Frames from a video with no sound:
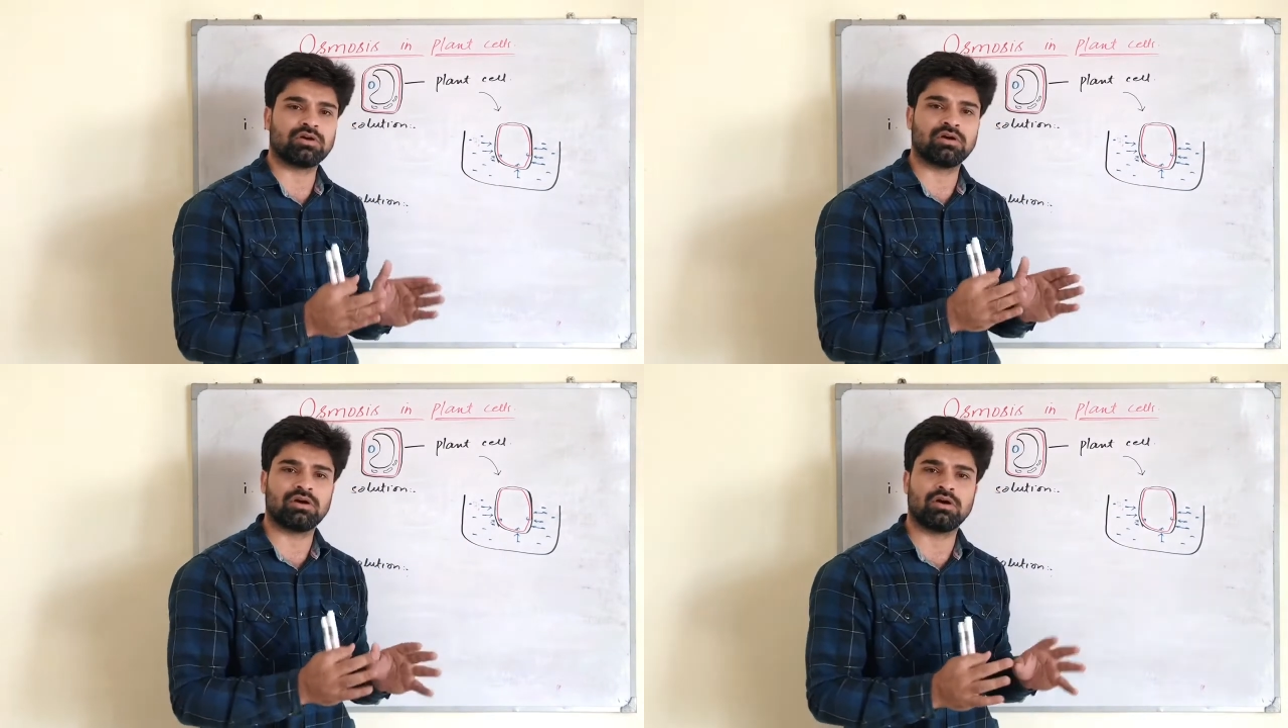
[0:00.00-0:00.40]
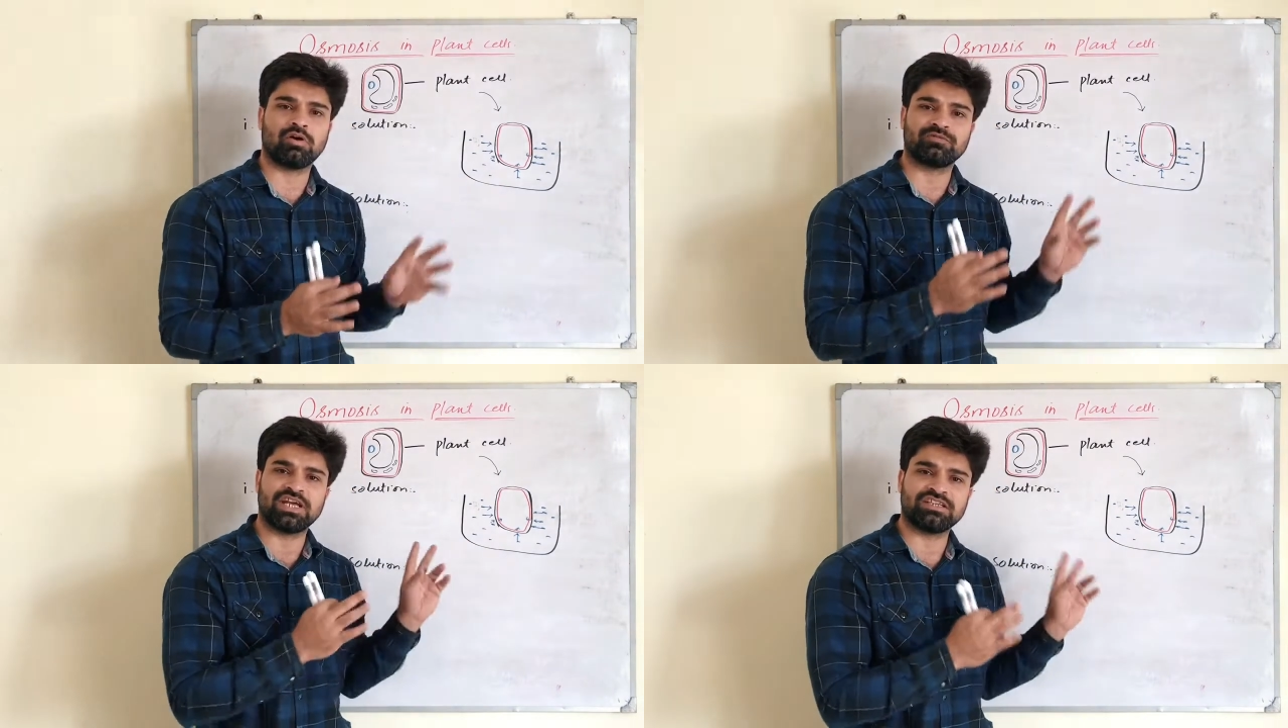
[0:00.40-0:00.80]

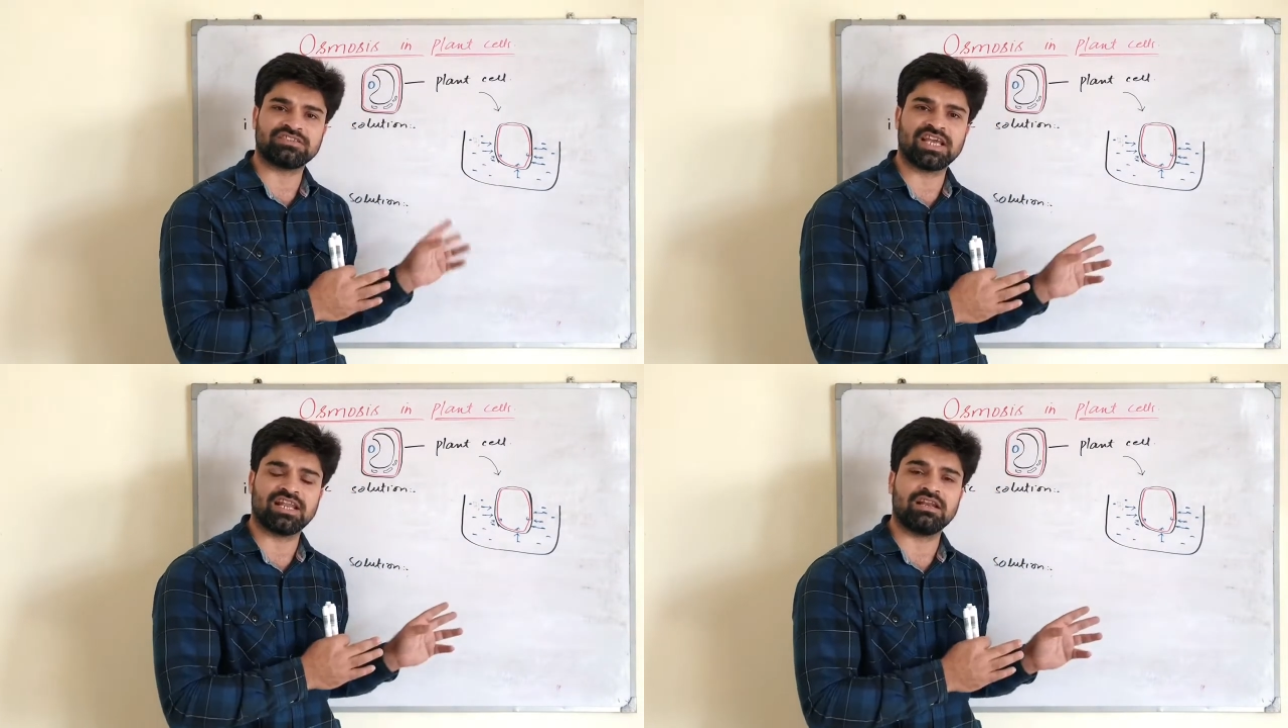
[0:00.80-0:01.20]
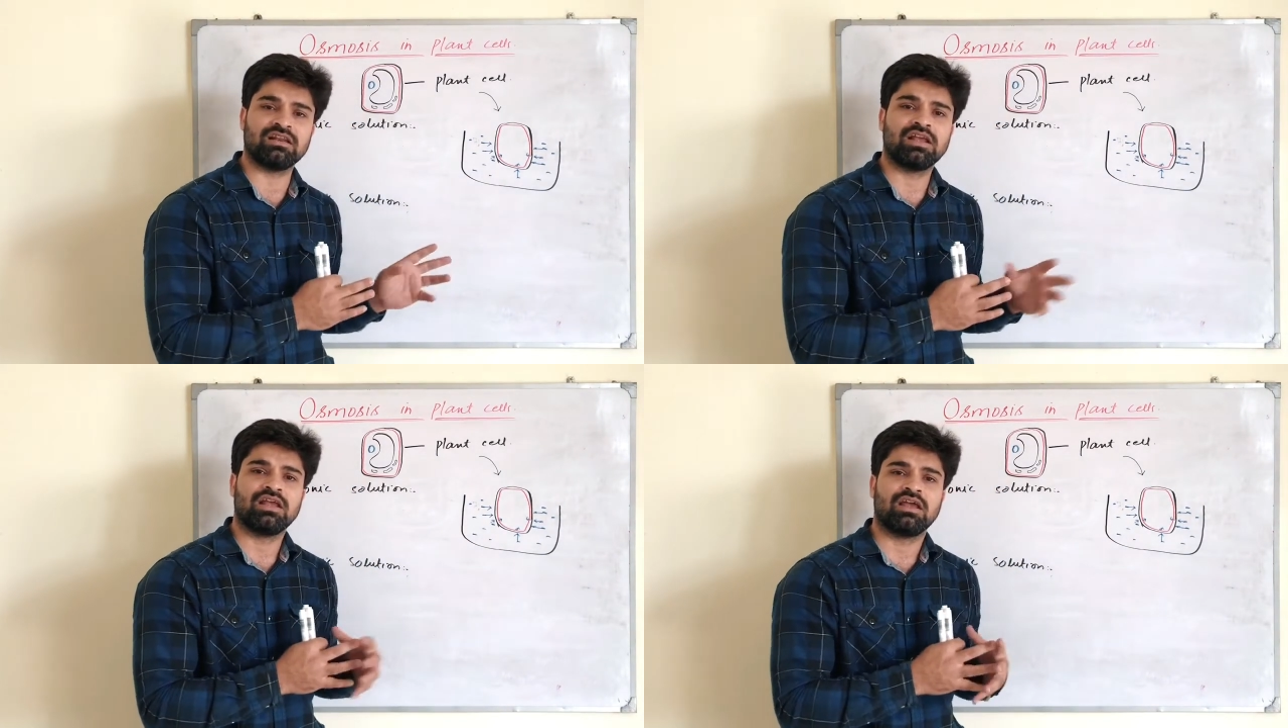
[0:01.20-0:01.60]
of that
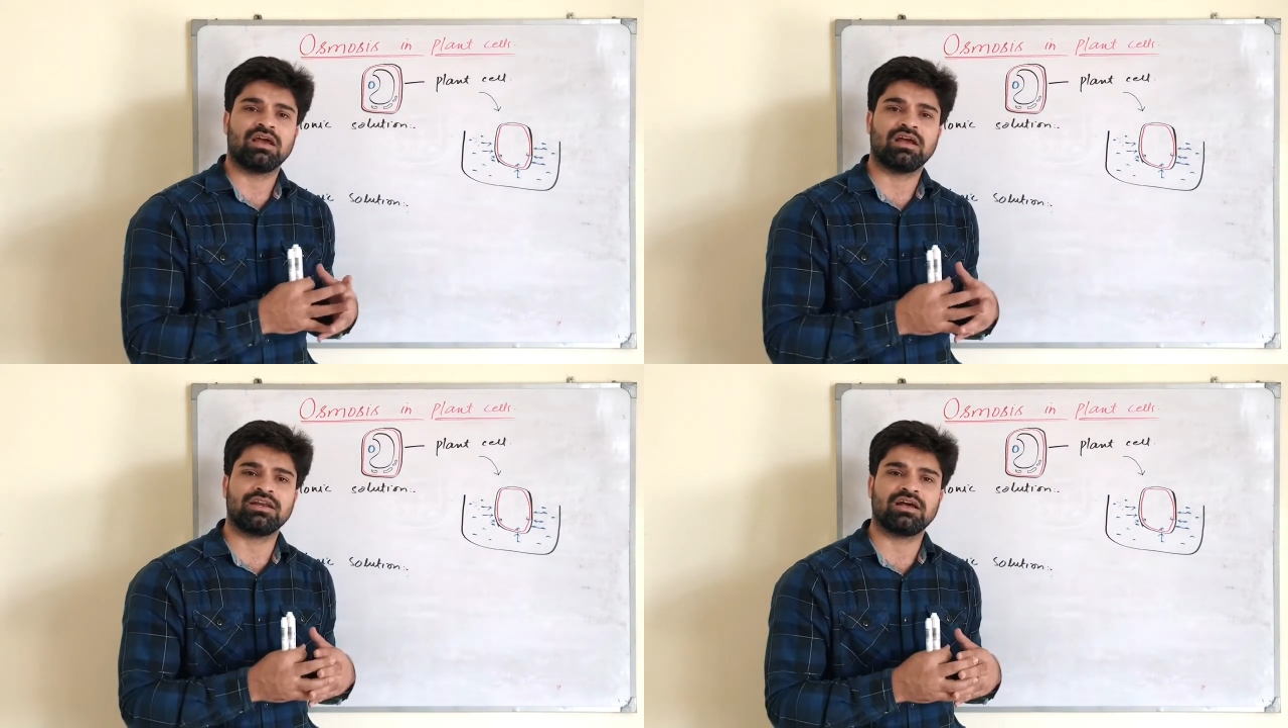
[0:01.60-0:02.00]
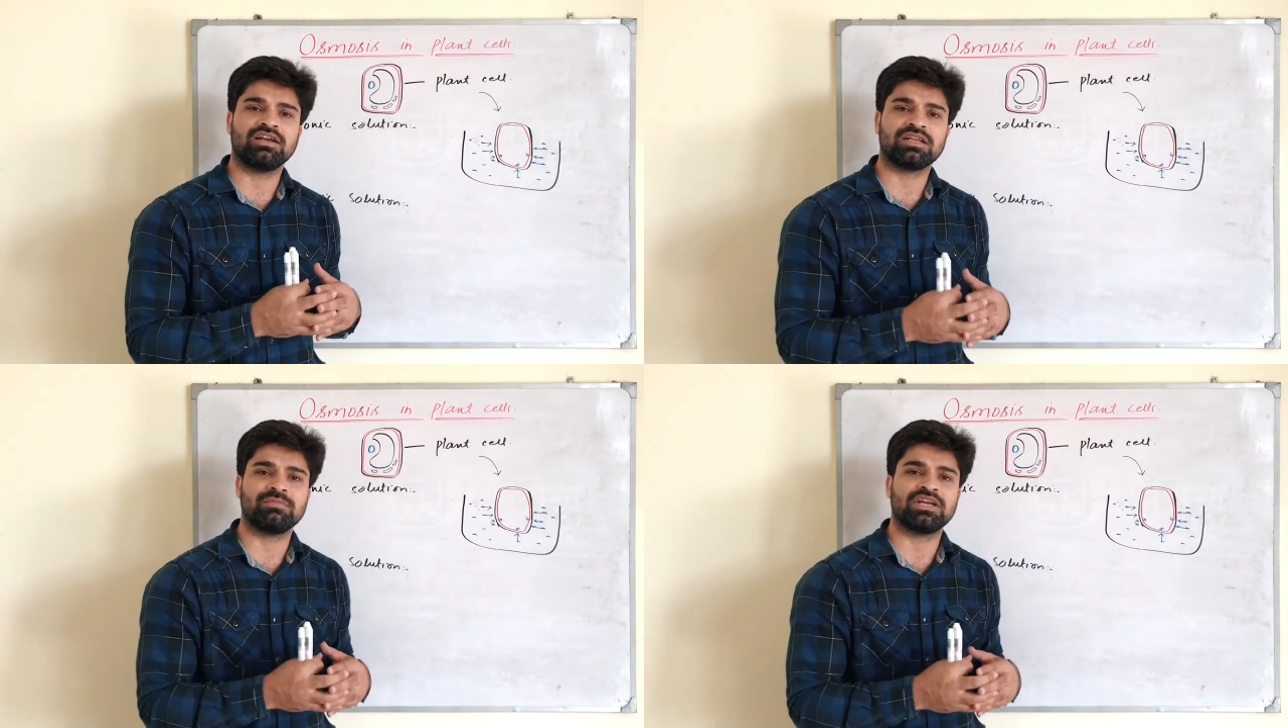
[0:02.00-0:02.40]
cell, and
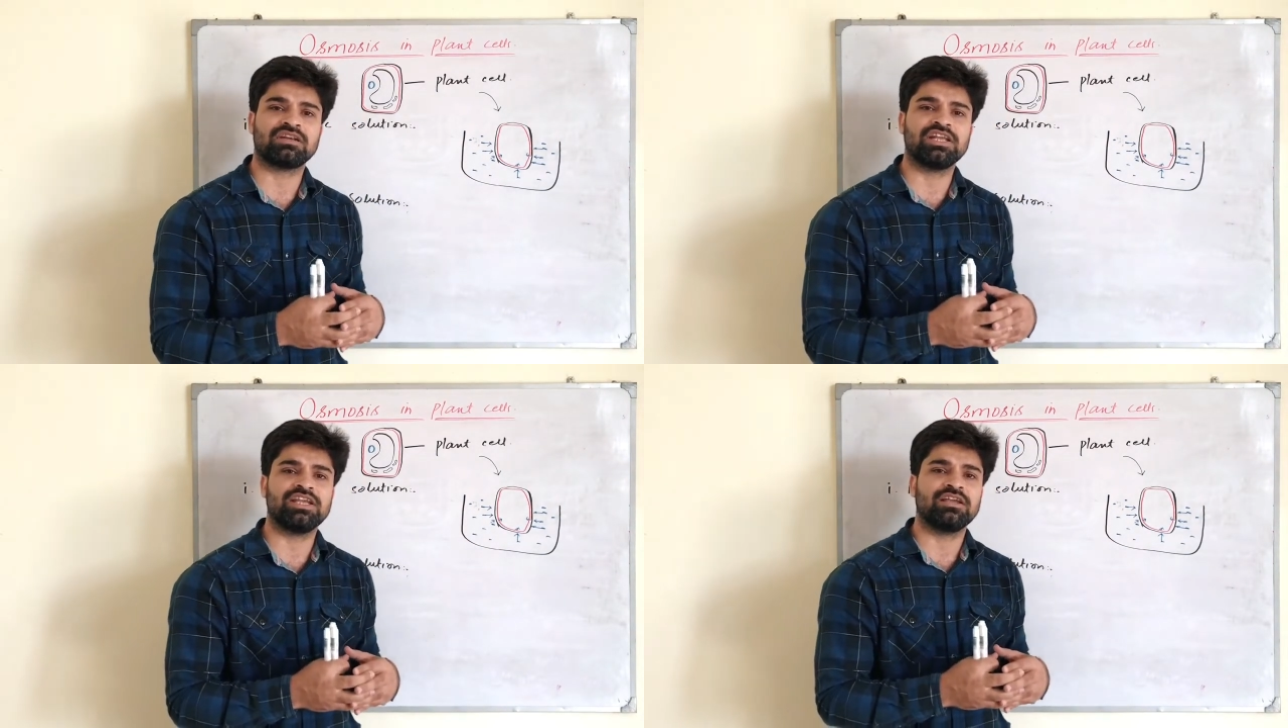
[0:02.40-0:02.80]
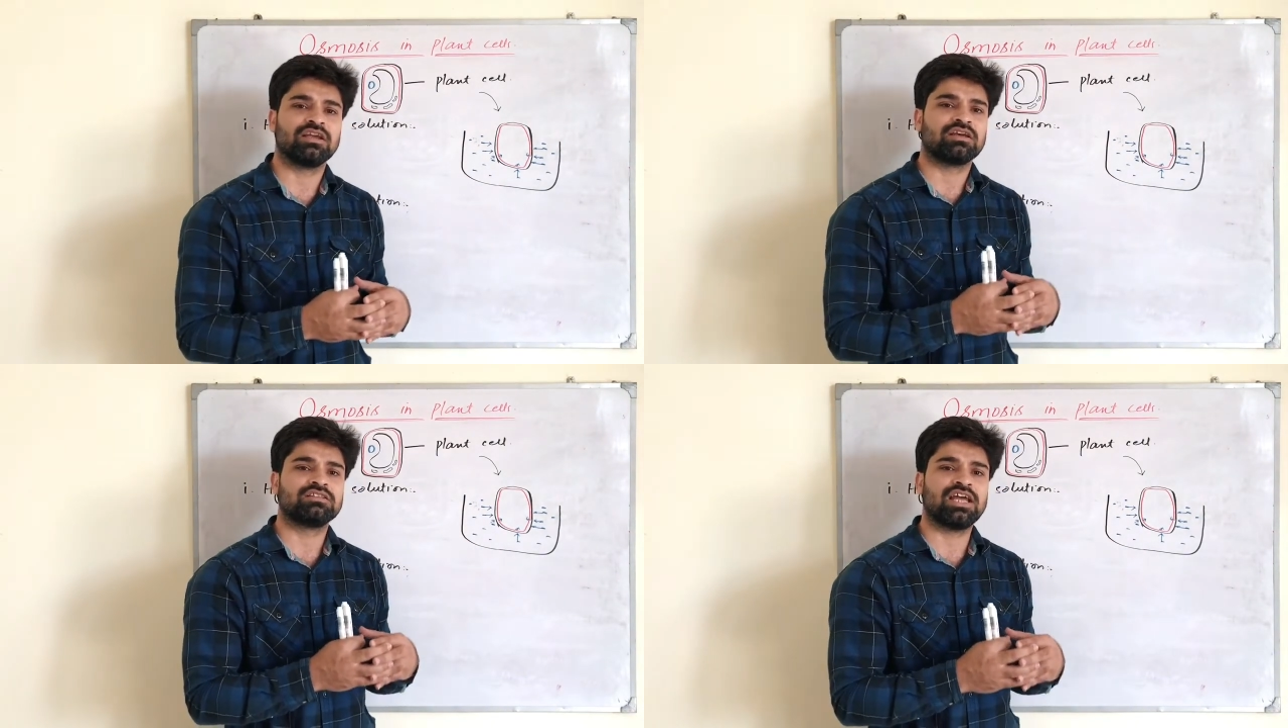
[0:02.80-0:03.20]

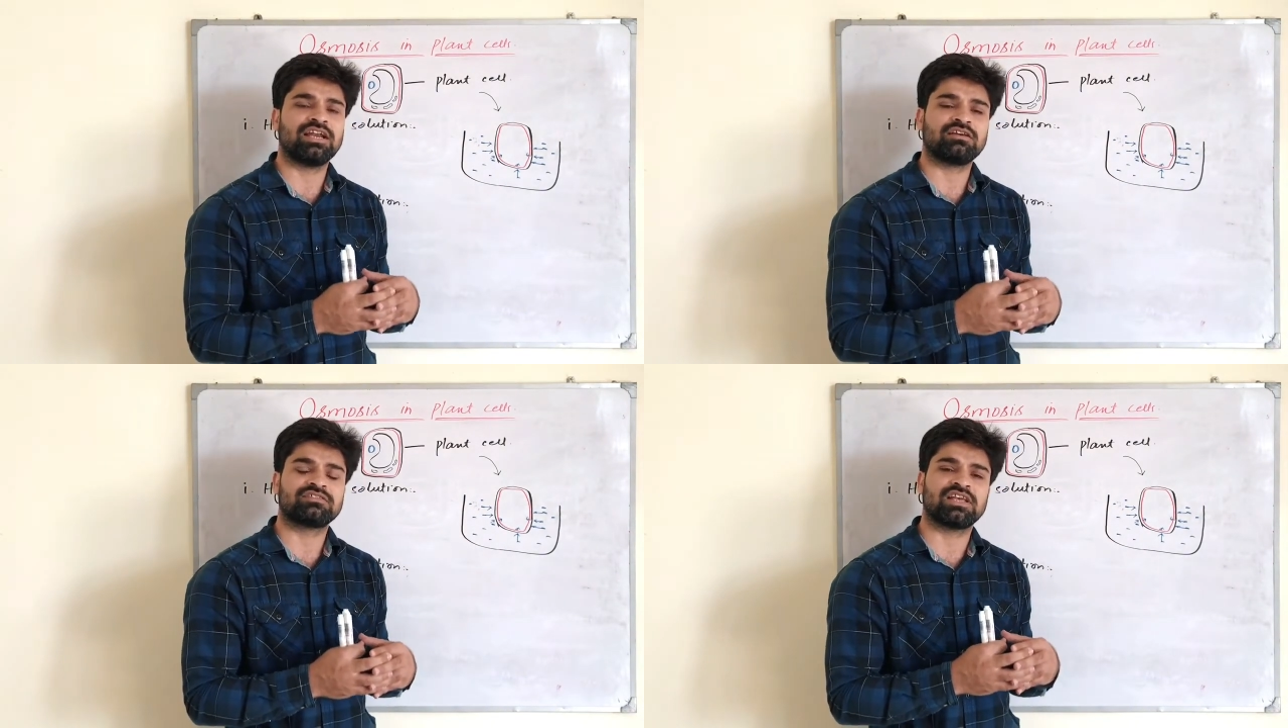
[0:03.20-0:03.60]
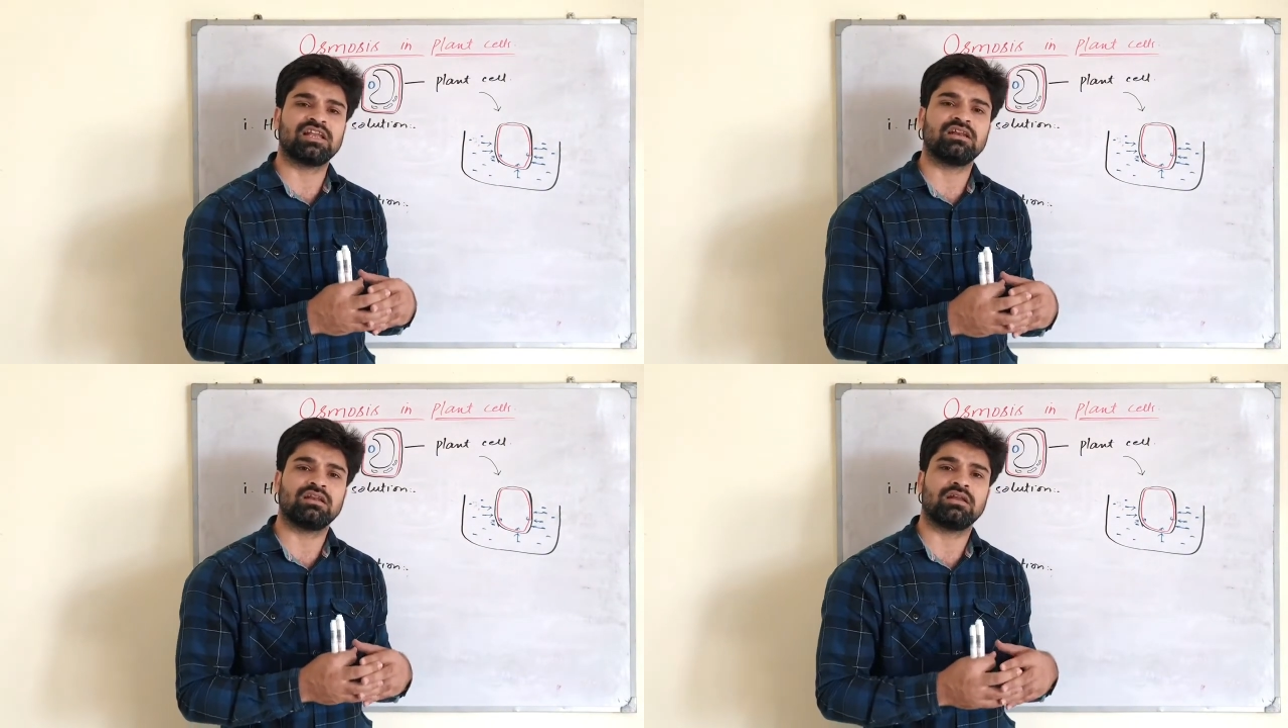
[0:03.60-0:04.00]
ultimately that
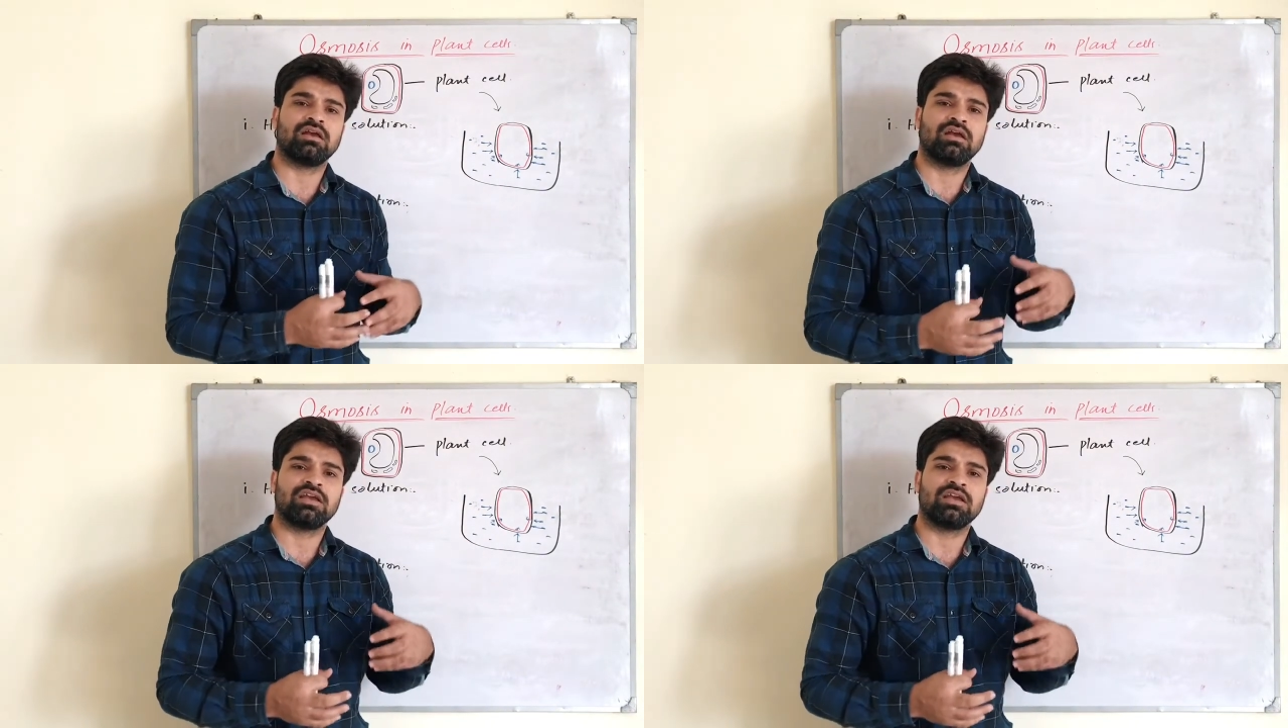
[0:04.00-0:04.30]
cell